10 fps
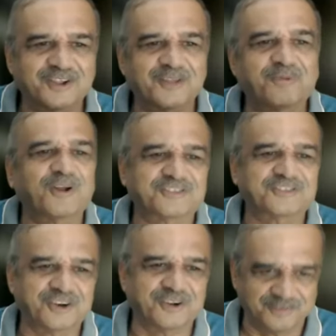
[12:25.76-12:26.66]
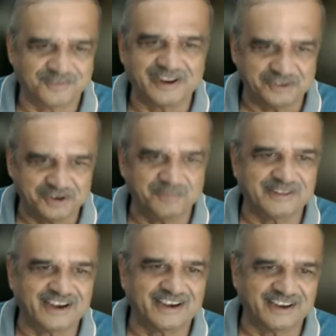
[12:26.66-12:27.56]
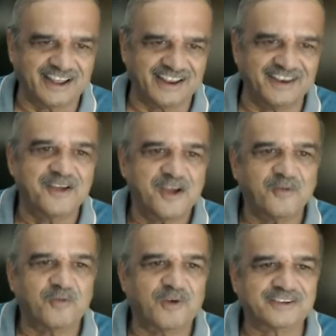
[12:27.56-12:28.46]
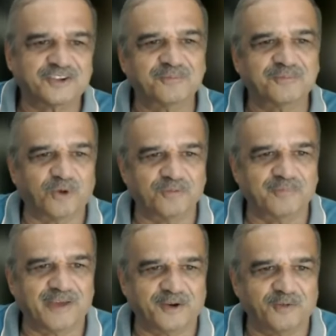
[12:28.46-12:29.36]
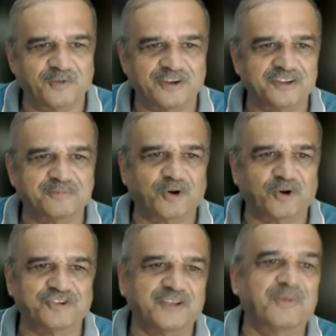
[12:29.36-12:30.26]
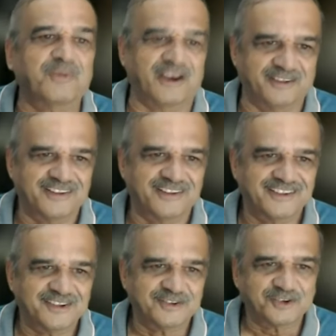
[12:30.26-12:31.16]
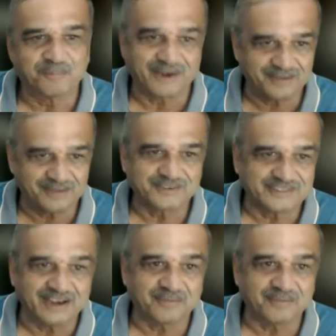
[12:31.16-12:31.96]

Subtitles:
on production of GB39, works on bone marrow, which is producing blood. So perhaps that